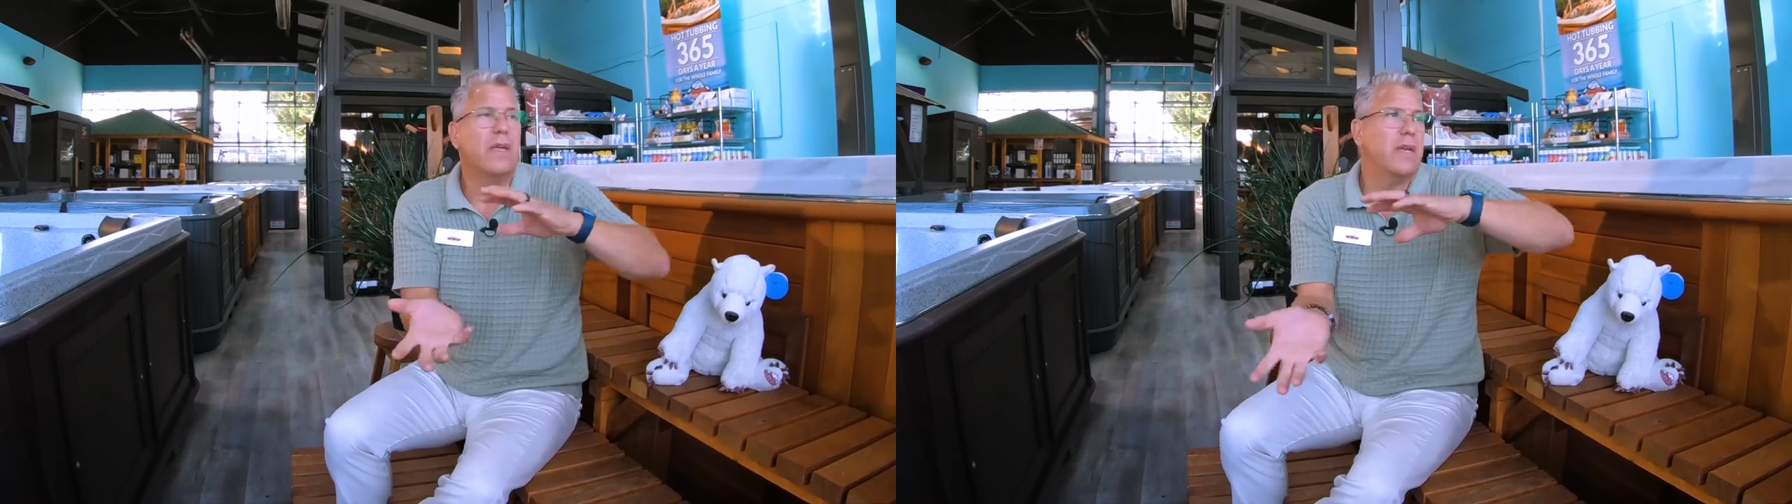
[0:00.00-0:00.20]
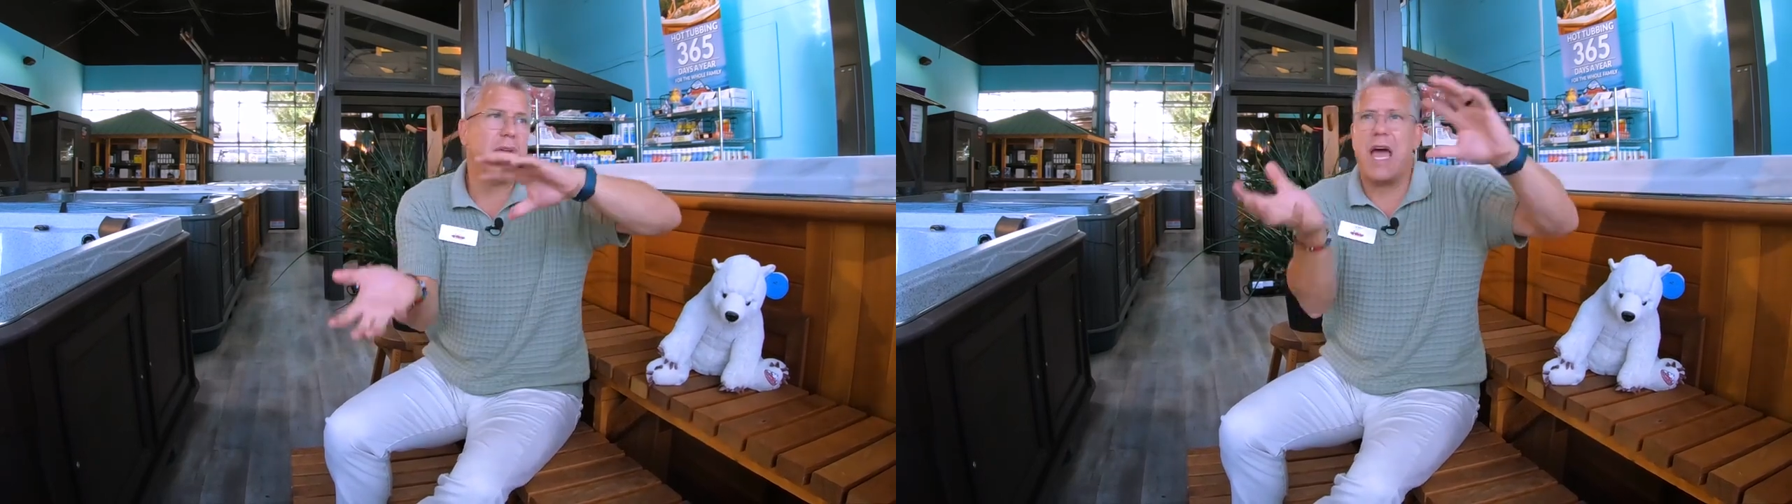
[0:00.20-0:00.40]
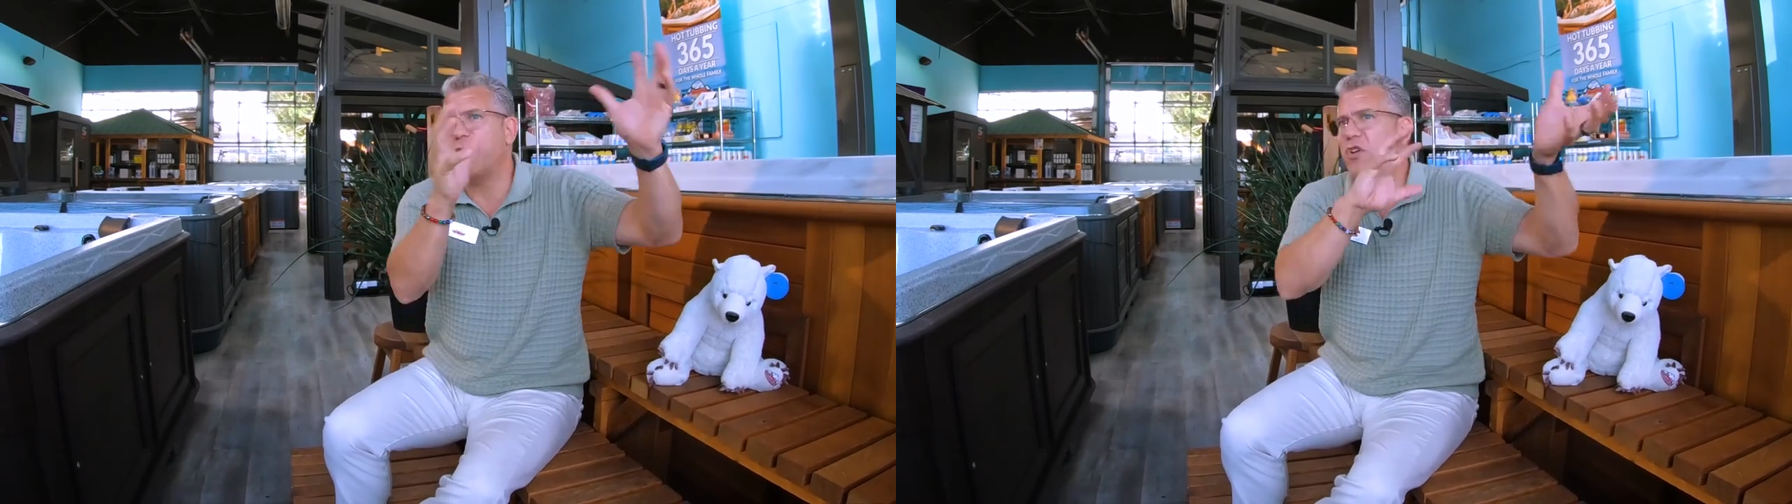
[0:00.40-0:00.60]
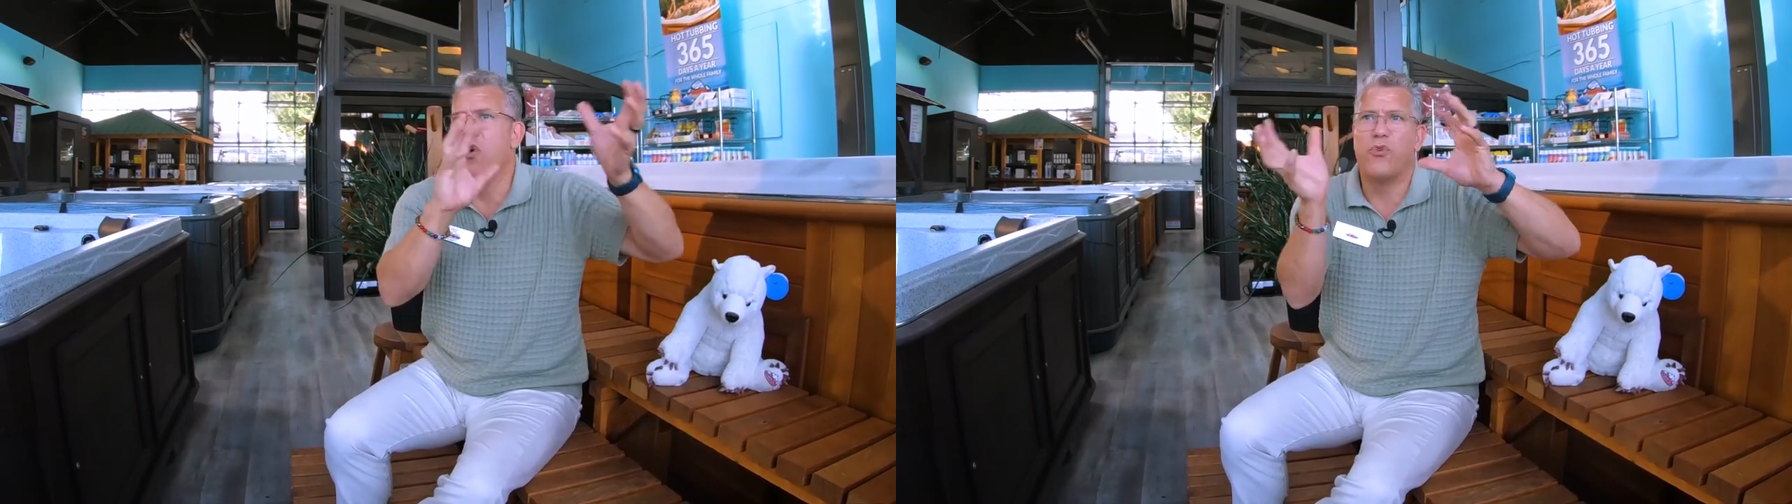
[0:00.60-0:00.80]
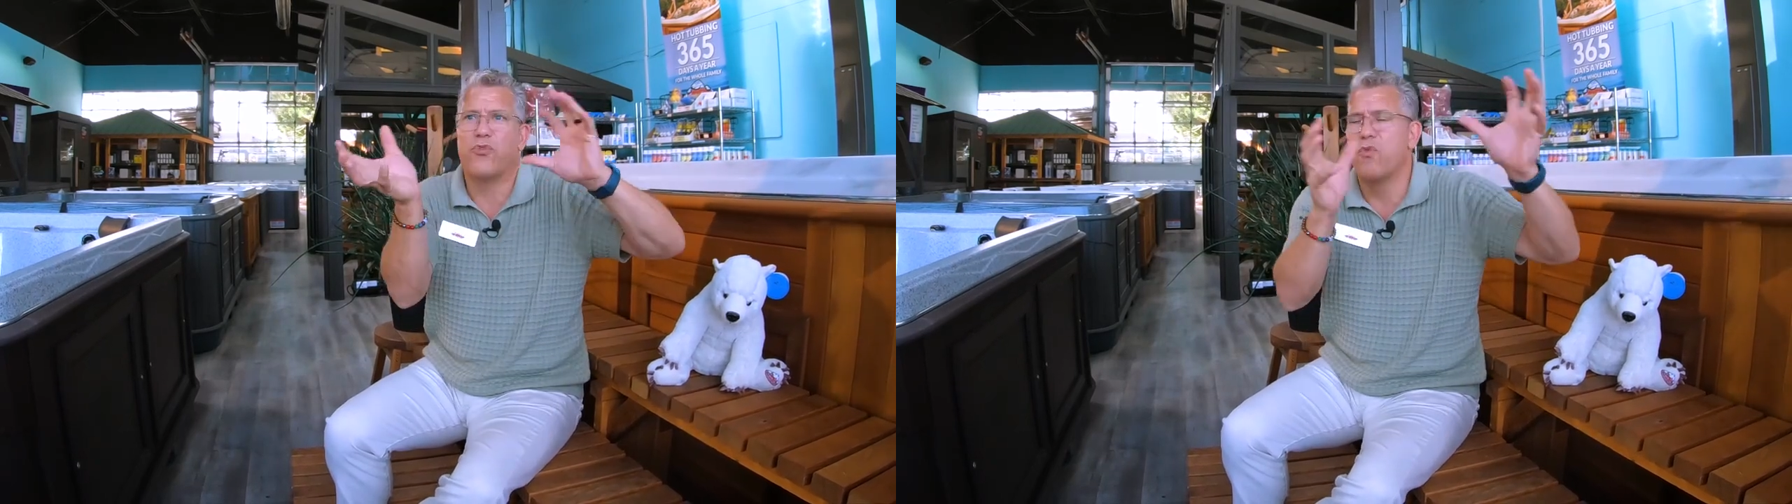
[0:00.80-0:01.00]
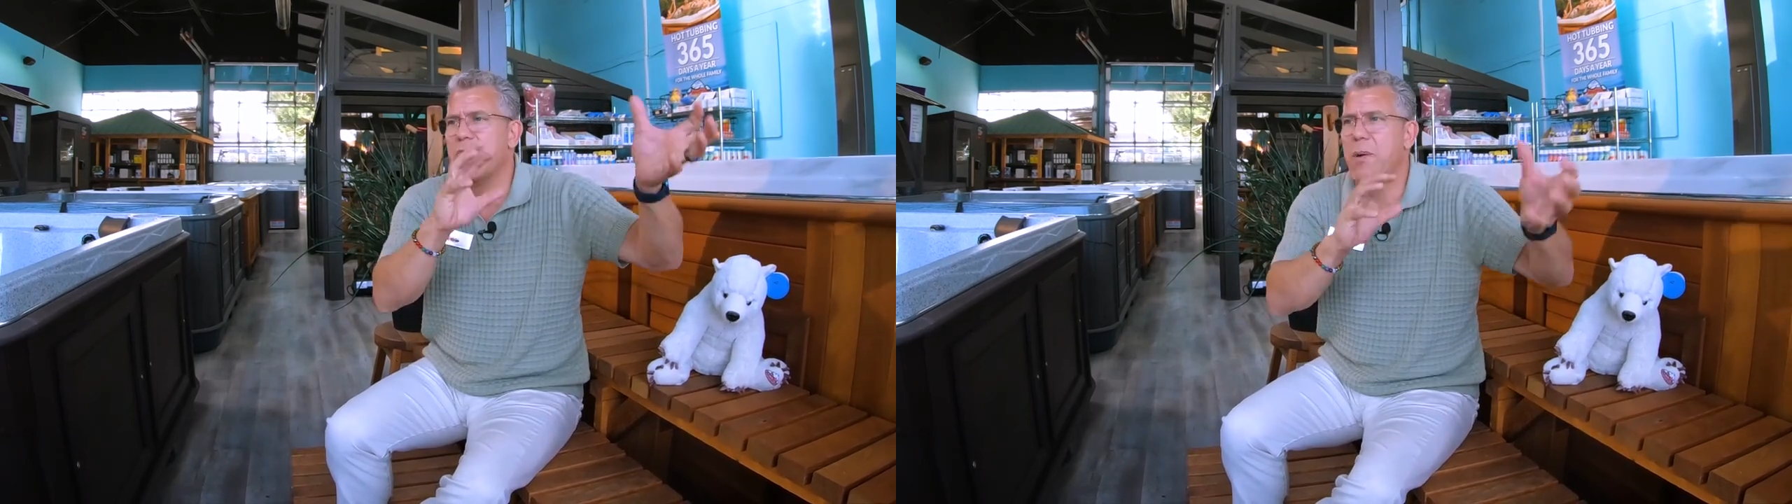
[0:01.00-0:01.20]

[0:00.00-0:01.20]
you'd have to go through an